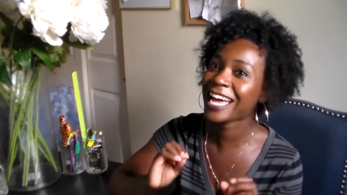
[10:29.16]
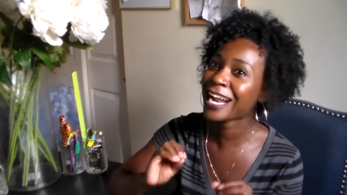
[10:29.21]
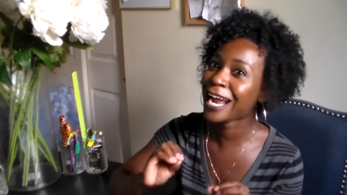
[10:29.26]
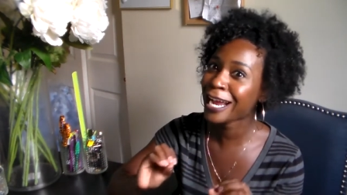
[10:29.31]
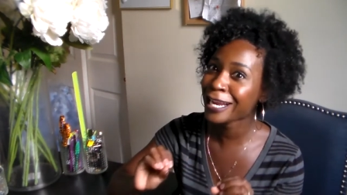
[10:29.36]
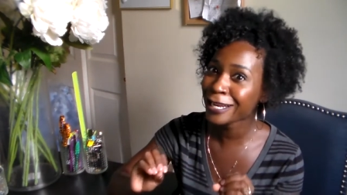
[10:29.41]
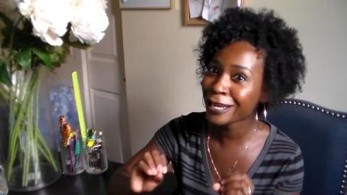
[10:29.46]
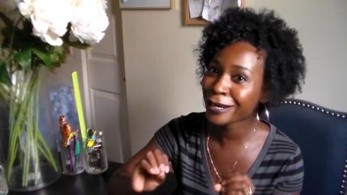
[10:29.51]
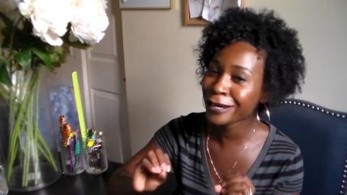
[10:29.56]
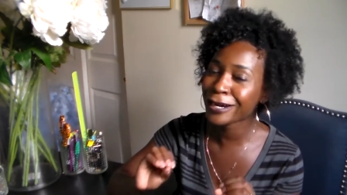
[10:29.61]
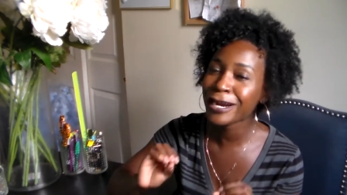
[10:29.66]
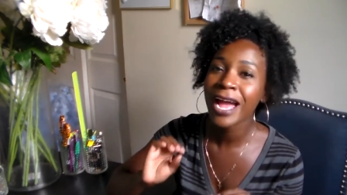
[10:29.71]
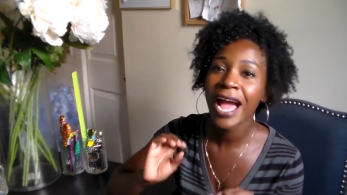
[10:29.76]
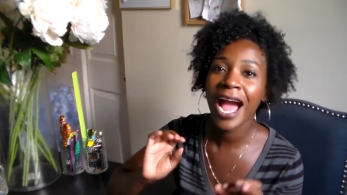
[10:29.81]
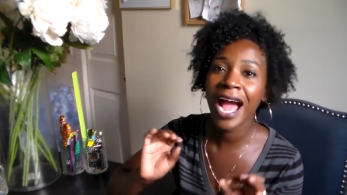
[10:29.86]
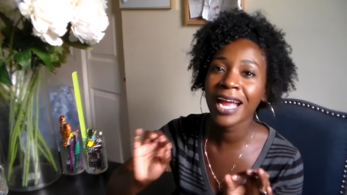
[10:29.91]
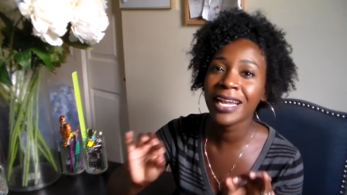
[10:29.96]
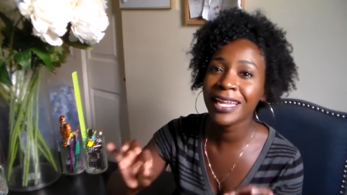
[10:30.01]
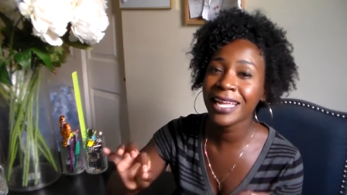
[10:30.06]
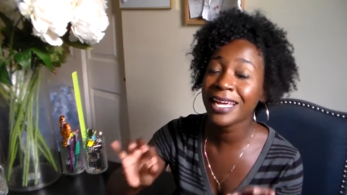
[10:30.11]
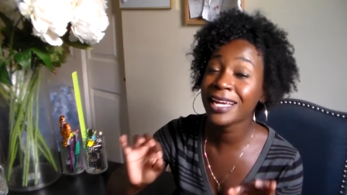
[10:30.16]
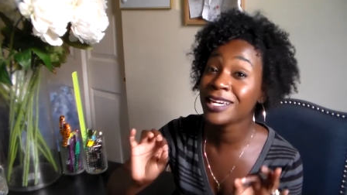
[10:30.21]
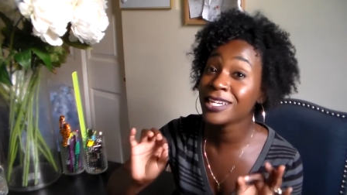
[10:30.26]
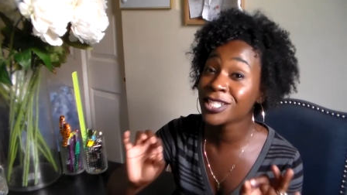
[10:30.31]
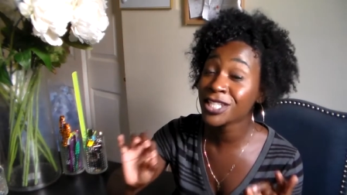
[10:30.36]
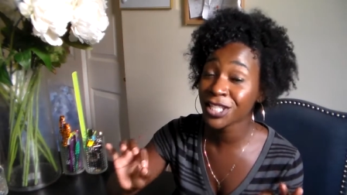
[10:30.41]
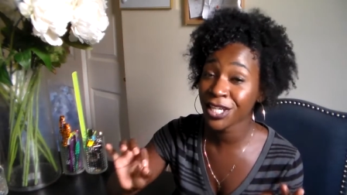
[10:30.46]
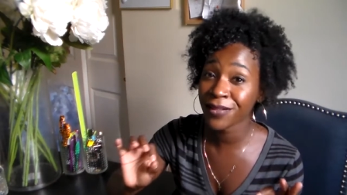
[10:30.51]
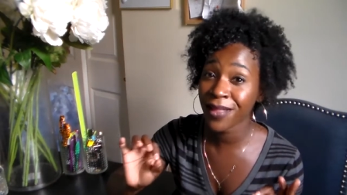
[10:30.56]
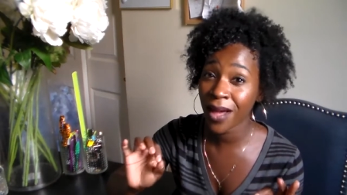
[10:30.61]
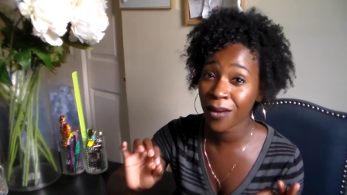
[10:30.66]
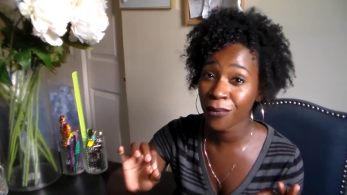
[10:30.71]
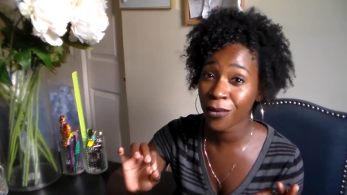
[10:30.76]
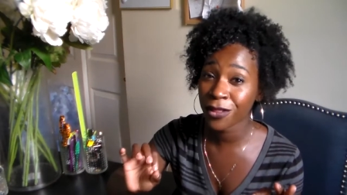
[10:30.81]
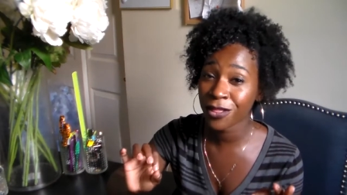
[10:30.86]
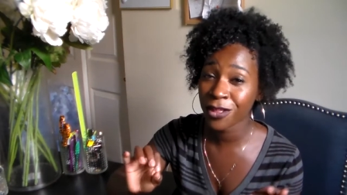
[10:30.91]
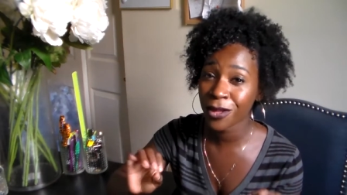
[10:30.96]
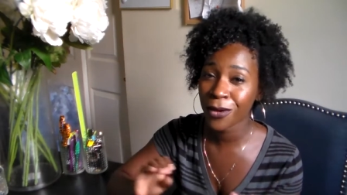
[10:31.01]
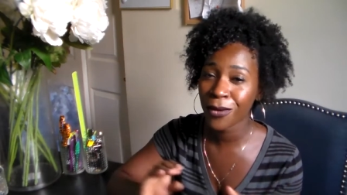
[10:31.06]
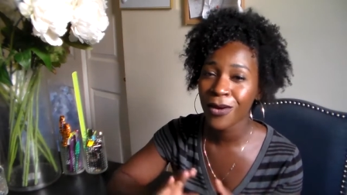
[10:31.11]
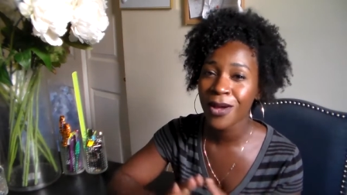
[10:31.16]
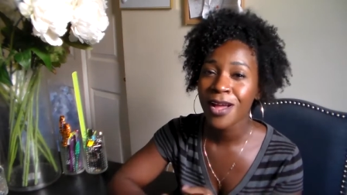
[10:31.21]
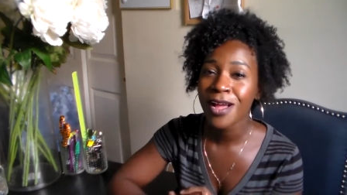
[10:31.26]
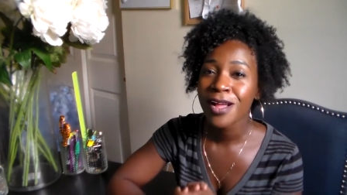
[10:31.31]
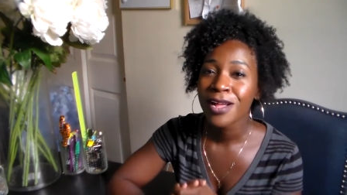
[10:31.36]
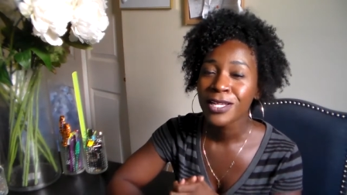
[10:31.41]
not idea, idea and share that with you.